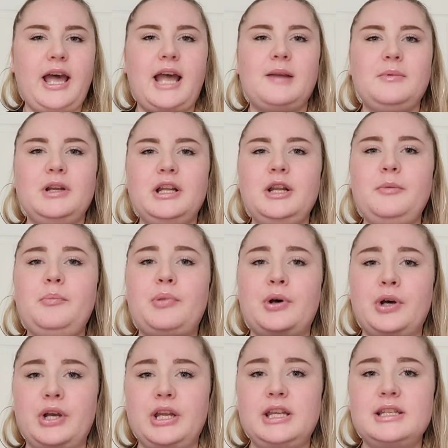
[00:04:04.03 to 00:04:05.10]
I'm gonna
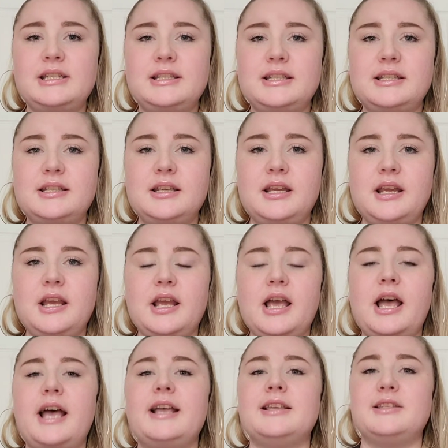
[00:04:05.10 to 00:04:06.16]
put
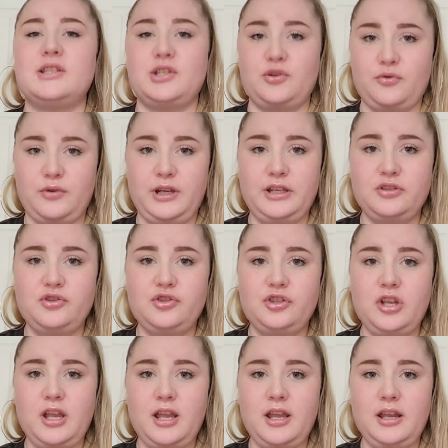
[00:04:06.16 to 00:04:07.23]
a
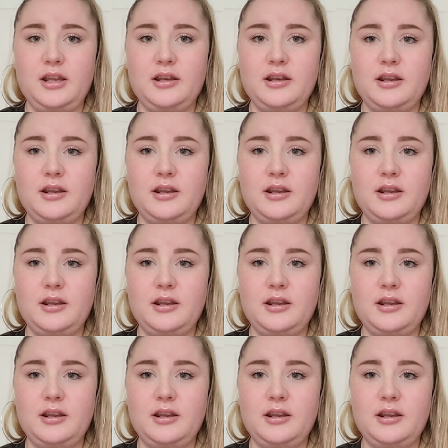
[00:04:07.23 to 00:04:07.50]
screenshot